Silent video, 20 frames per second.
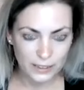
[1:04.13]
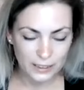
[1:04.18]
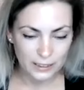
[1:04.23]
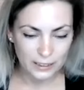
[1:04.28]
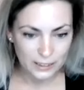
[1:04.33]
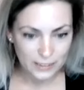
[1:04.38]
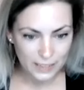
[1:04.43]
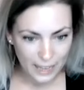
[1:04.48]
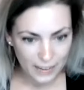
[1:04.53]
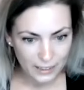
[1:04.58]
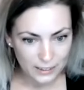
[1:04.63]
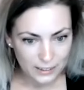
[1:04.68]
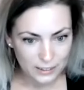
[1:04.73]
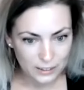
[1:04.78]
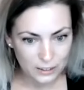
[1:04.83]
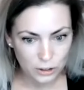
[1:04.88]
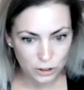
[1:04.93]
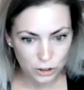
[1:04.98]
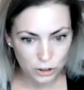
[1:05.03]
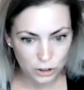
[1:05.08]
success
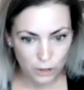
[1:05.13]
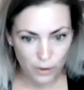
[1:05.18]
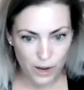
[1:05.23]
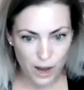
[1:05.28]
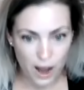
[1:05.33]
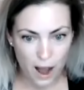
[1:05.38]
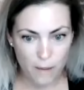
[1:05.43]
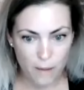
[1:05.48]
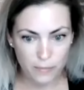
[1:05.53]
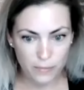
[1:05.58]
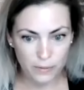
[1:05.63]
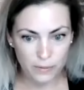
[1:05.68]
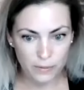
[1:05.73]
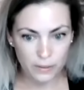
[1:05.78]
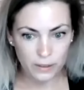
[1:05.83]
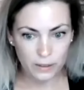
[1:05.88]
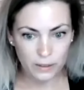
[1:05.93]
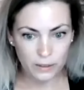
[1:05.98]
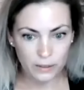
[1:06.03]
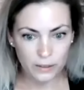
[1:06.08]
is showing up.
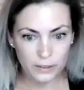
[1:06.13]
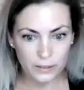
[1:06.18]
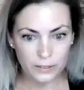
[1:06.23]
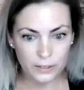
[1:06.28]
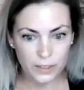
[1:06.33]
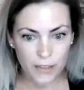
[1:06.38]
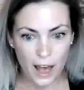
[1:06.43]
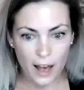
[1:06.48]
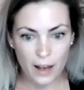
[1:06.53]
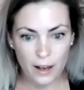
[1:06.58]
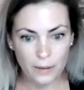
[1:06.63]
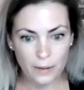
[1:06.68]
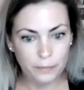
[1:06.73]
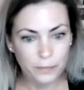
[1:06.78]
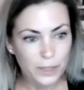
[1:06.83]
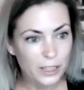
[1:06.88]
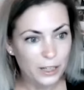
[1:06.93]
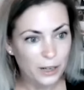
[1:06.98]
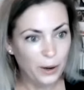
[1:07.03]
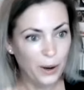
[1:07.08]

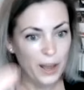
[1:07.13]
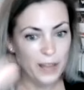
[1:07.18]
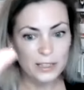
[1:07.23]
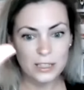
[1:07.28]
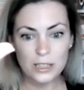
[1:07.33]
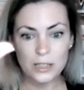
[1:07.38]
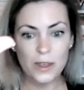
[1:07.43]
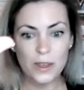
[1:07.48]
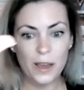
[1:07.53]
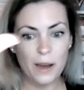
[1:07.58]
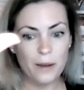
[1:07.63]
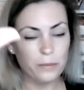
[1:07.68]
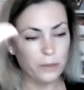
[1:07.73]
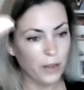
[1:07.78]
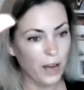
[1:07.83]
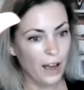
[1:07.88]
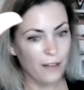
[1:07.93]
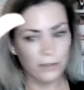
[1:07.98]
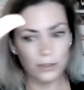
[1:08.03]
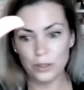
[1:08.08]
Hands to the camera.
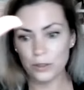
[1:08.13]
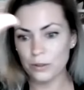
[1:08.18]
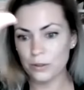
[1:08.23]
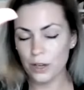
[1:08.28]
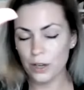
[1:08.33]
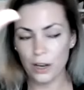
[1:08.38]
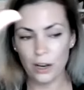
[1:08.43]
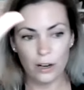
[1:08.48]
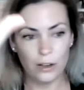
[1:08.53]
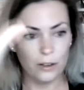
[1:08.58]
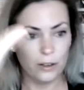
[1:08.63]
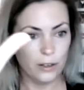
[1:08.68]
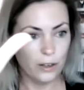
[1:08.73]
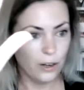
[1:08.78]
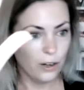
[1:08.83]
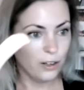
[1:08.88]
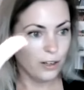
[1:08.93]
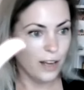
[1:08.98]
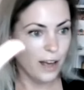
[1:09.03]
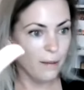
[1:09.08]
Have you
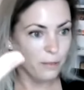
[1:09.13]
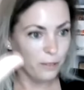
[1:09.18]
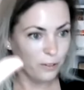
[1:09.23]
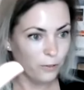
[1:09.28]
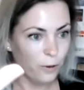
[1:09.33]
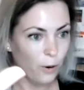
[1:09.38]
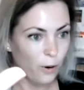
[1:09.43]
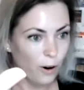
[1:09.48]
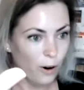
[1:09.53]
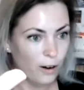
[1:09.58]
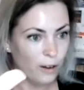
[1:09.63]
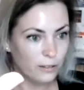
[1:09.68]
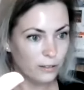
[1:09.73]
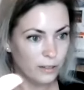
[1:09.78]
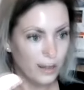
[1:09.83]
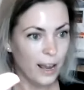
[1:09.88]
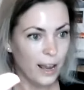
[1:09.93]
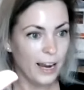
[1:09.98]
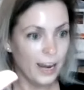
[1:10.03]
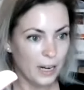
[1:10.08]
heard that before?
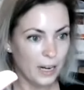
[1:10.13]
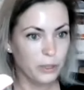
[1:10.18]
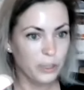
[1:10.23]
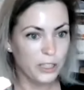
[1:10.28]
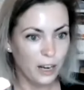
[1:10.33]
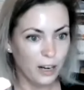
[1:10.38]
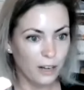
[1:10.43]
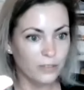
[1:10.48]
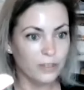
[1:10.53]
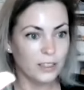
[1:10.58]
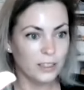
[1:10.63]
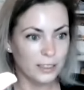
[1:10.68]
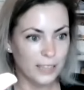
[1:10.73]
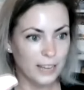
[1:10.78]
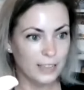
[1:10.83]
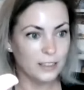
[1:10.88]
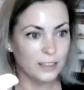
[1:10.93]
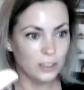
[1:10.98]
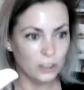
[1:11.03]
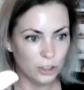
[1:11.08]
80% of
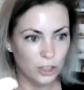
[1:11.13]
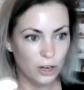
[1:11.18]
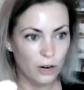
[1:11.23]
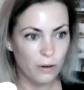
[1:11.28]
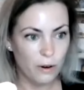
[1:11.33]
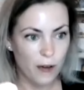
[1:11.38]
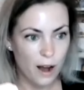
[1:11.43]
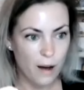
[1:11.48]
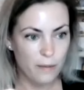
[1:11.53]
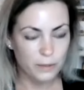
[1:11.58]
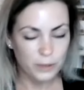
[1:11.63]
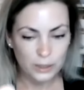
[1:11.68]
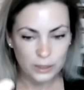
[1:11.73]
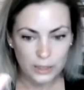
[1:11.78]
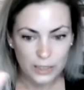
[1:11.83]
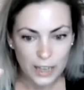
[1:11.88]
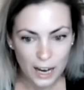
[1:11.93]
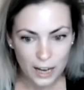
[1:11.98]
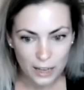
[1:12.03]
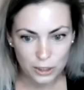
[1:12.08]
success is showing up. So you
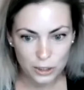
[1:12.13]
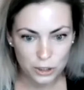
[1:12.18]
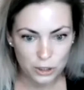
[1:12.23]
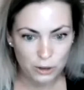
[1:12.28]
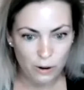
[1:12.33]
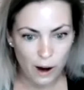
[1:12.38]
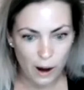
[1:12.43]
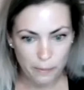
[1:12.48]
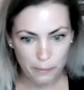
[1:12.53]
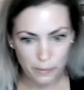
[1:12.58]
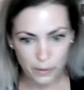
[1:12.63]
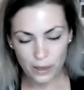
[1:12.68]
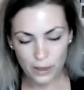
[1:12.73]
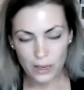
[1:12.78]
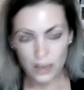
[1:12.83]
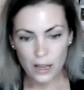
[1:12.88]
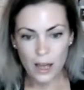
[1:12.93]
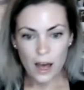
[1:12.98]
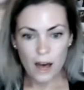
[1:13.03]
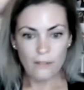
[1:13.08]
got to show up
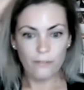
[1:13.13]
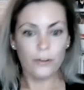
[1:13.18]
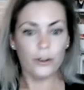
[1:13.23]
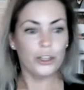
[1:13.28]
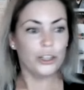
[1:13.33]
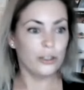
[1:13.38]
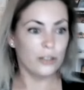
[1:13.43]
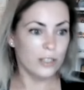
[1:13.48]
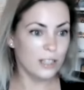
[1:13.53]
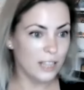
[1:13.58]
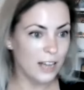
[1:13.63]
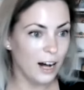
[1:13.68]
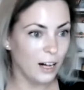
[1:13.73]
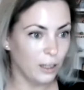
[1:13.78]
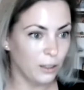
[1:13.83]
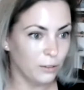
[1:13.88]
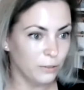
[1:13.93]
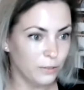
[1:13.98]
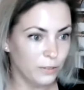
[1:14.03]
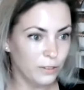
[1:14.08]
for
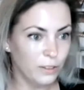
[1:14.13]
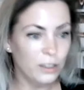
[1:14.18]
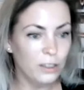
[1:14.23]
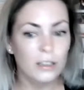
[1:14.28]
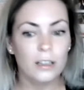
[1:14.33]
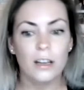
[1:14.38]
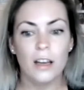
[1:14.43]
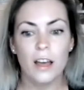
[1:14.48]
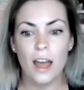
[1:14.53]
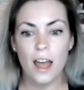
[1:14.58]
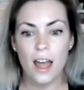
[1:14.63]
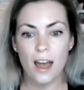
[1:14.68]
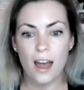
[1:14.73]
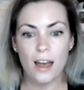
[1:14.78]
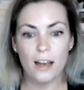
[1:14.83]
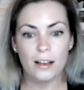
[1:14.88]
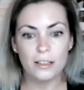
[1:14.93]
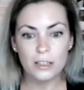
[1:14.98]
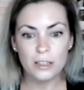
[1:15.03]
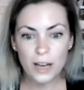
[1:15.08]
yourself
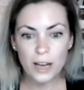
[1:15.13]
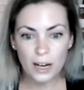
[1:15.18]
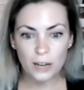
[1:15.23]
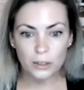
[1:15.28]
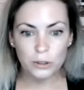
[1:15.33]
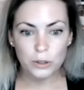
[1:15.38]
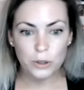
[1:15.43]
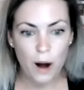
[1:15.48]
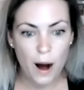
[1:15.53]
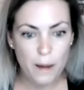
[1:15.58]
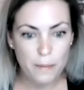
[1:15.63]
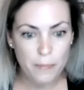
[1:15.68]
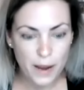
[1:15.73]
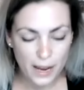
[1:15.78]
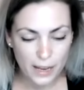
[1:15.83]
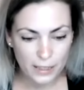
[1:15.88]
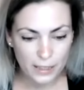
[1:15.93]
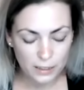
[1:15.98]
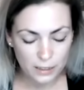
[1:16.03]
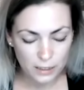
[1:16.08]
and you got to show up
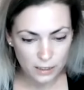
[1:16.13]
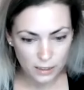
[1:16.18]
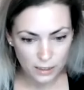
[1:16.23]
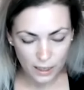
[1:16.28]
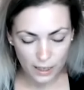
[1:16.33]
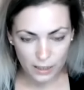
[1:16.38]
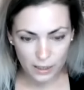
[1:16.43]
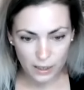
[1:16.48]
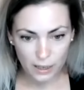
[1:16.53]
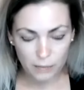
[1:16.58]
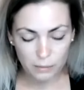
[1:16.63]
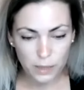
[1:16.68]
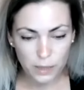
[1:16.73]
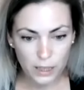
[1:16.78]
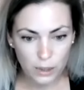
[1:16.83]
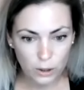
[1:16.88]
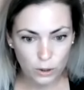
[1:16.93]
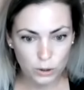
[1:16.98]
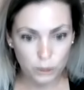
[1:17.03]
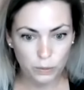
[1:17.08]
and
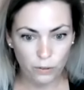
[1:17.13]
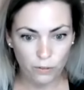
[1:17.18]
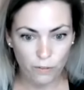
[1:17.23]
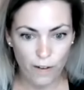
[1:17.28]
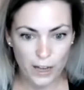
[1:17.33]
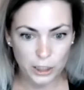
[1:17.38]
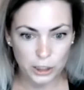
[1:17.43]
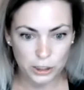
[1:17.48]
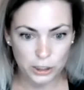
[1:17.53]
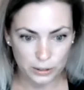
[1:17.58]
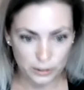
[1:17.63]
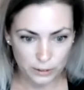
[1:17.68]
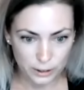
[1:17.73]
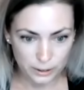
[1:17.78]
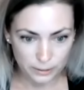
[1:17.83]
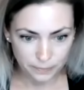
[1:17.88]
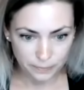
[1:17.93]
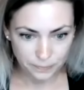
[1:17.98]
meet those professionals.